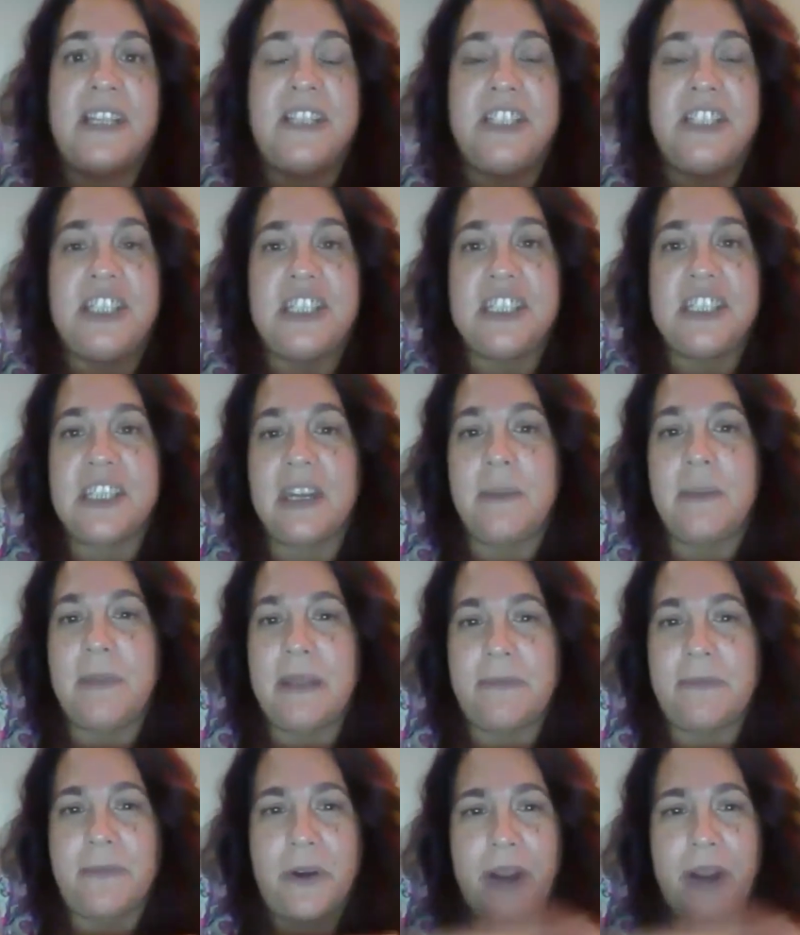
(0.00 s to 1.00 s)
It's just going to
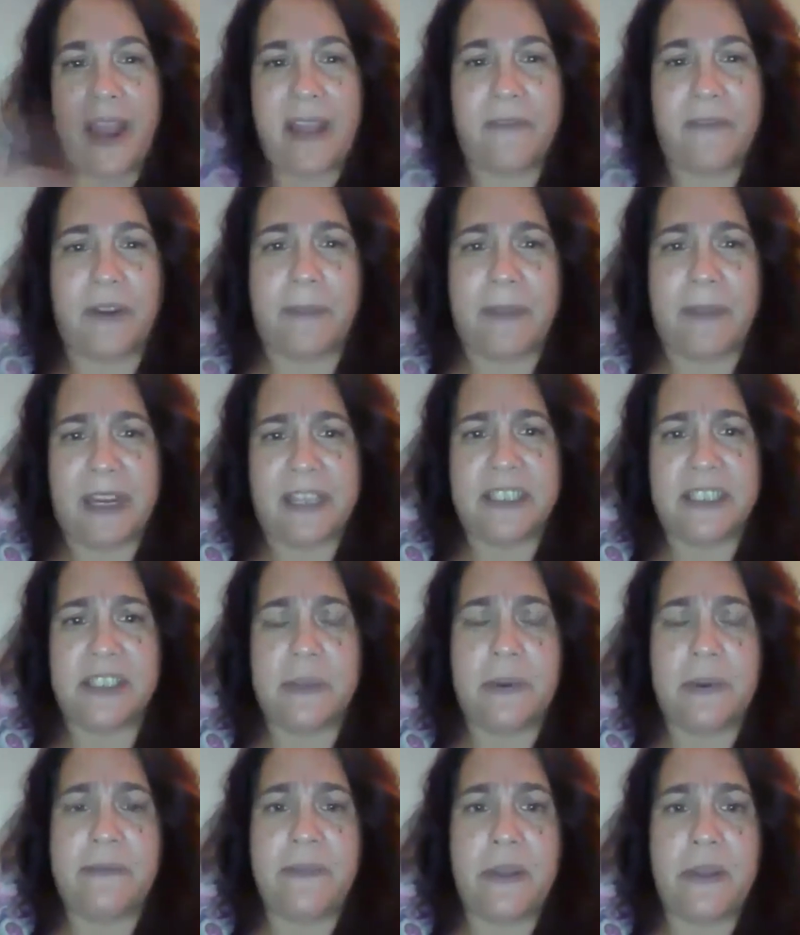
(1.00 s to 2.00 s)
be for everybody.
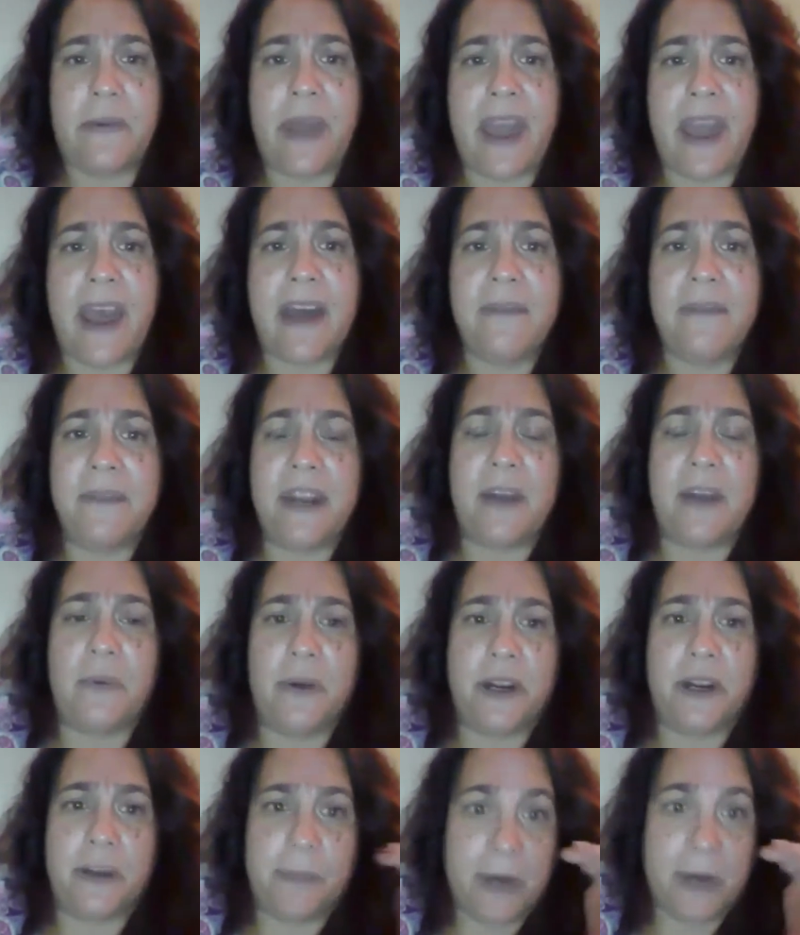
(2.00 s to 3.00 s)
So if you have
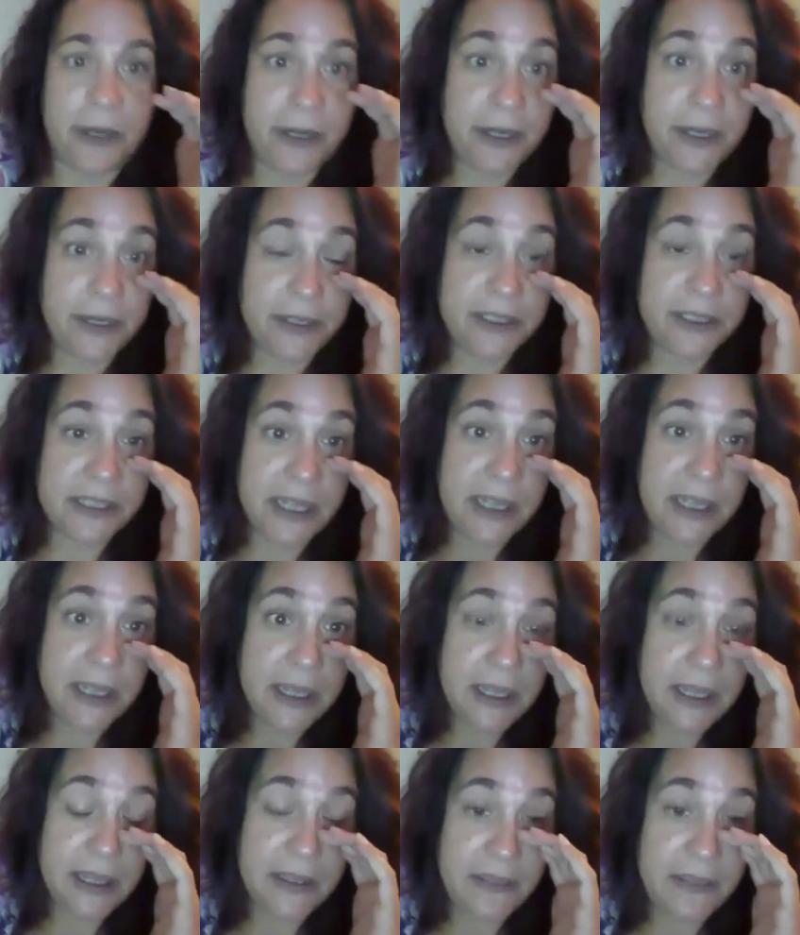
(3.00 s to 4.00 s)
network marketers
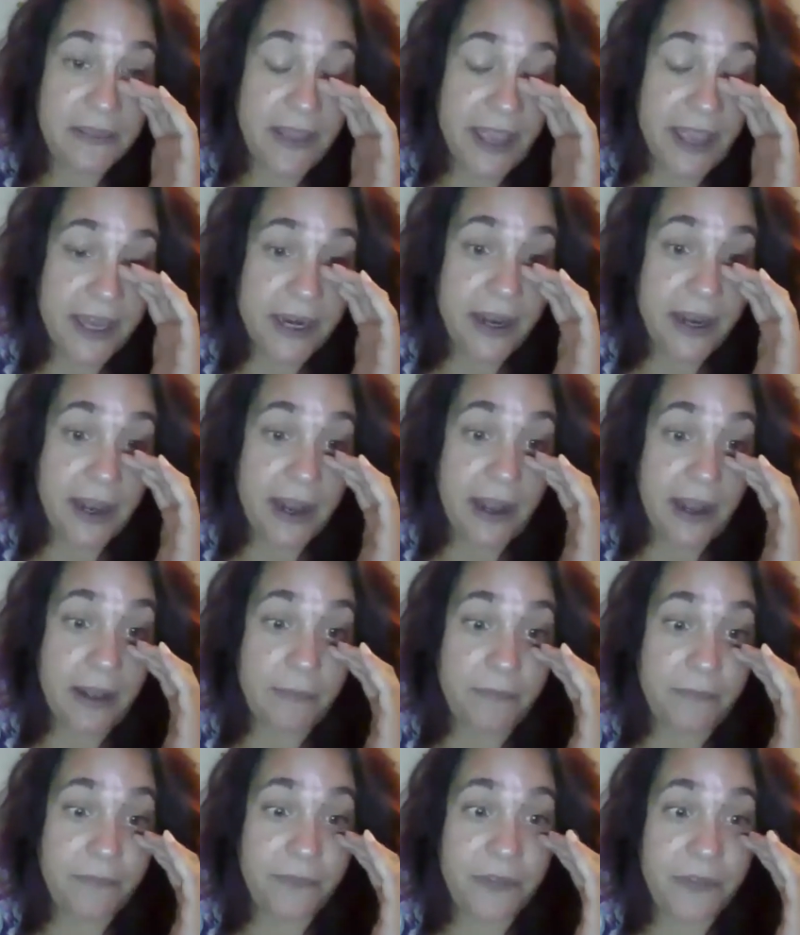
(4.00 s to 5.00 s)
that
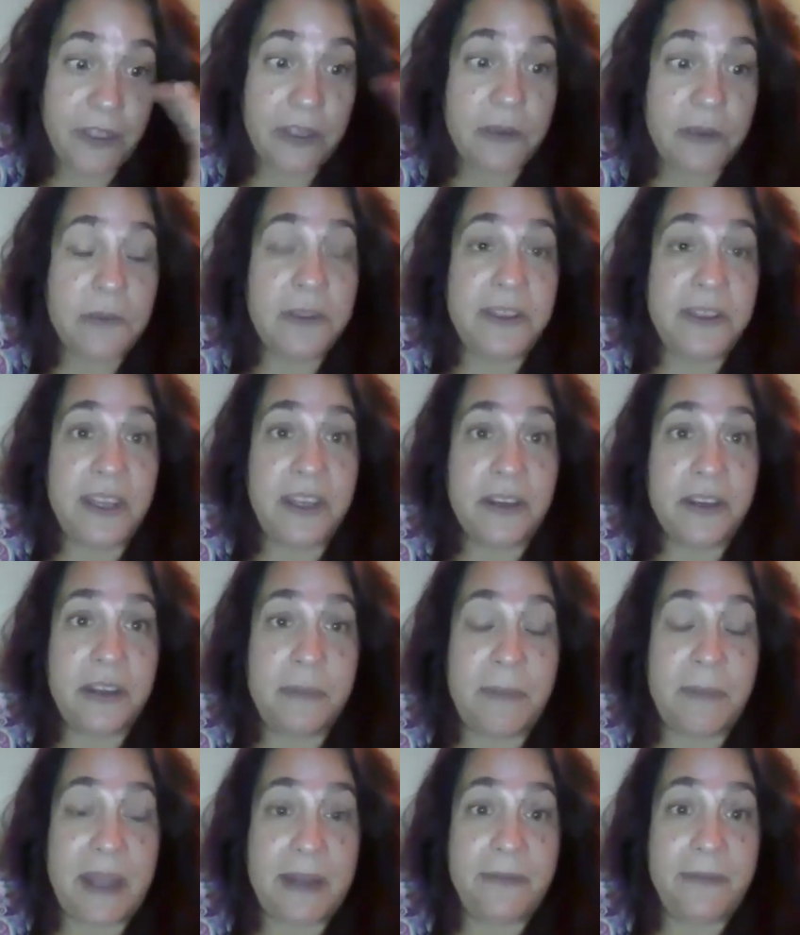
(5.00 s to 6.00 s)
you think
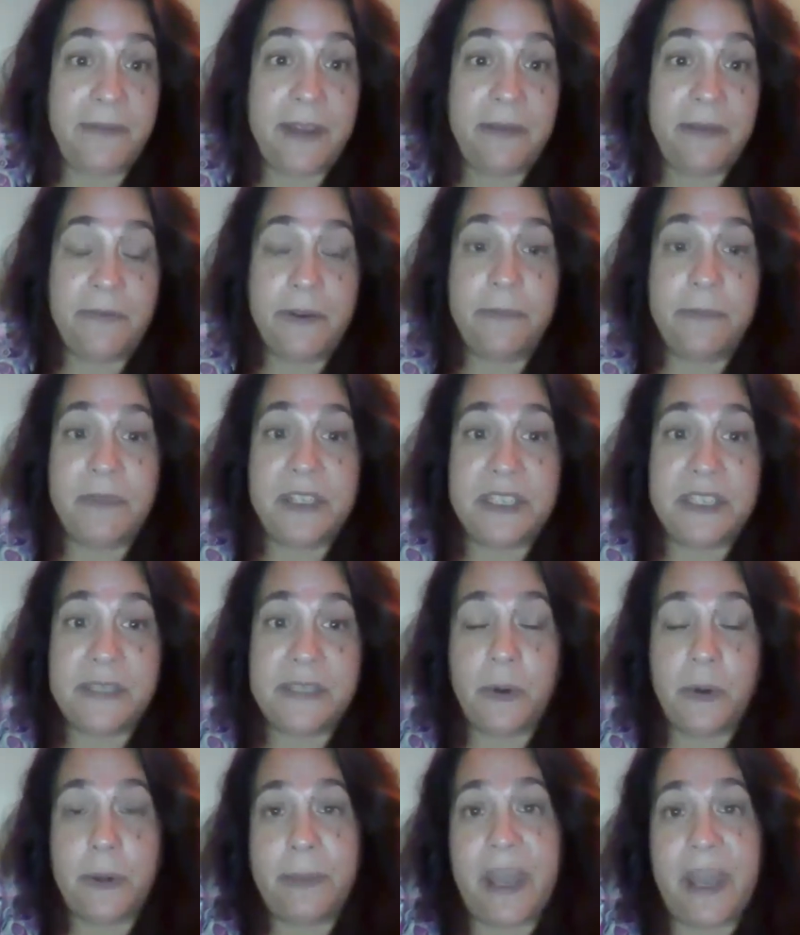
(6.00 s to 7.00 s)
could benefit from this
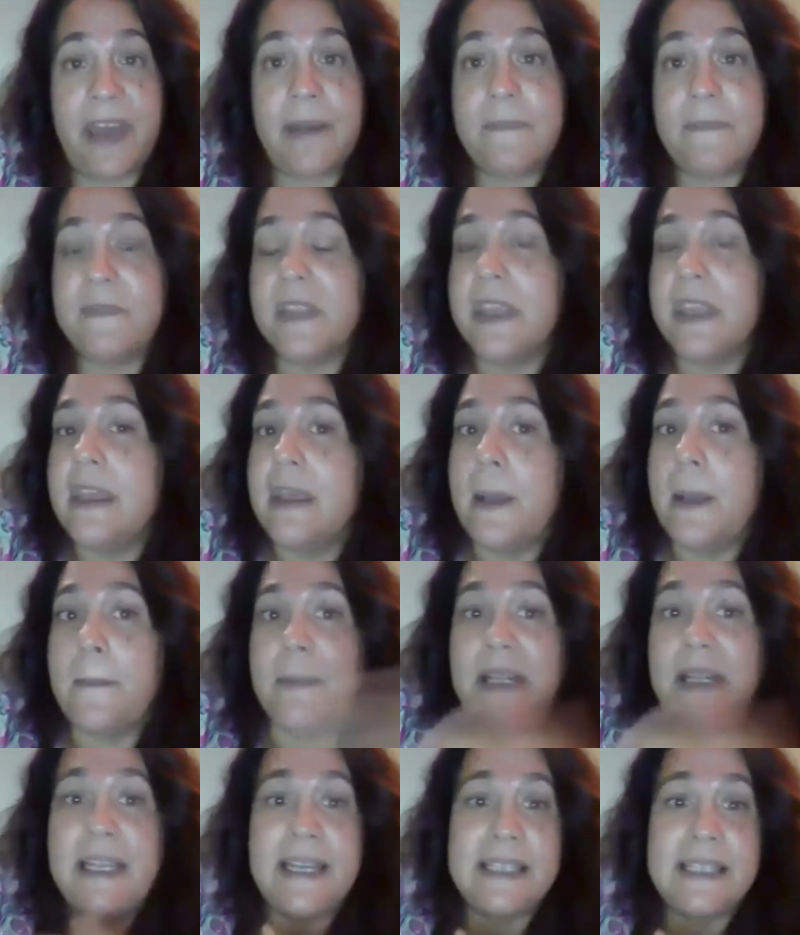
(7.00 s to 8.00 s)
format,
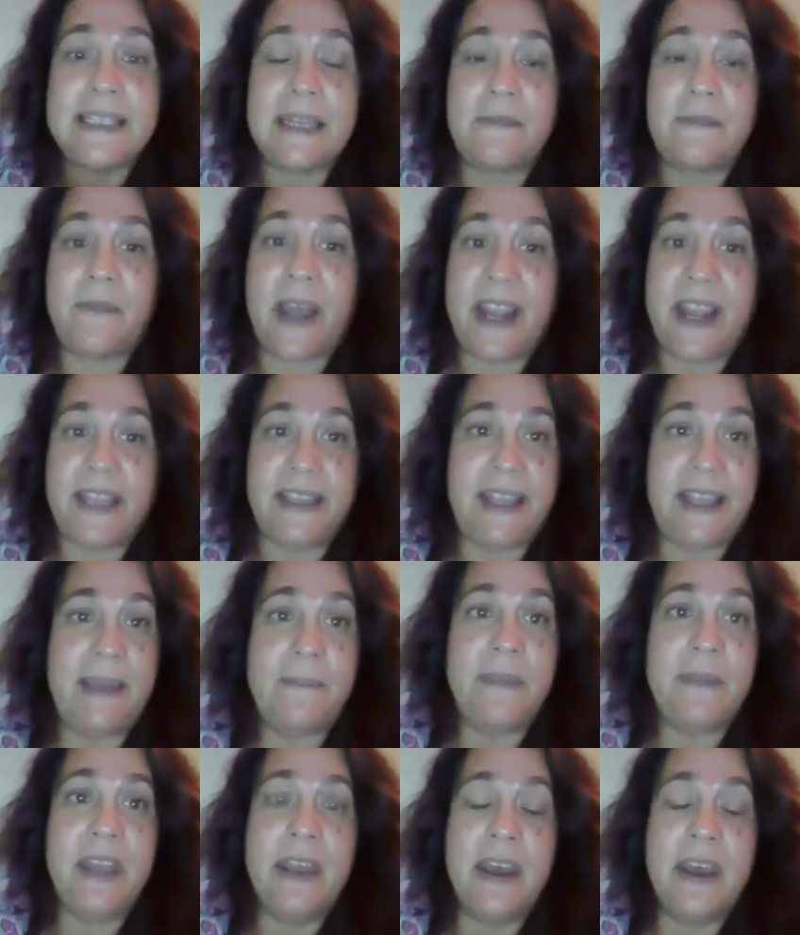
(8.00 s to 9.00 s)
please invite them.